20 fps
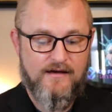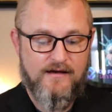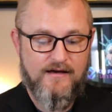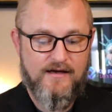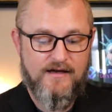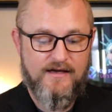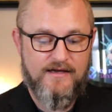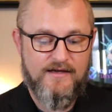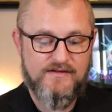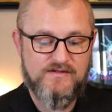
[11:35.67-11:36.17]

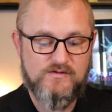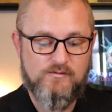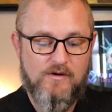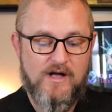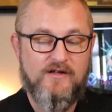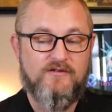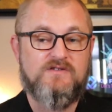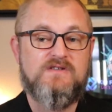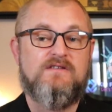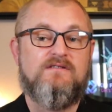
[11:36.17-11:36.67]
as
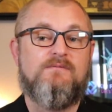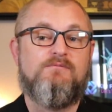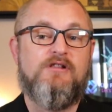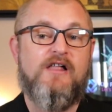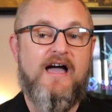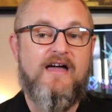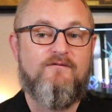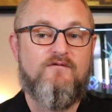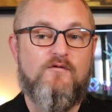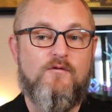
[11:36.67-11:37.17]
well to the
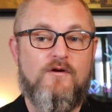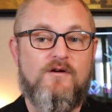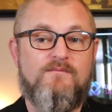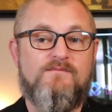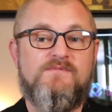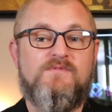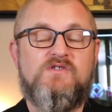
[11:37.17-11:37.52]
platform.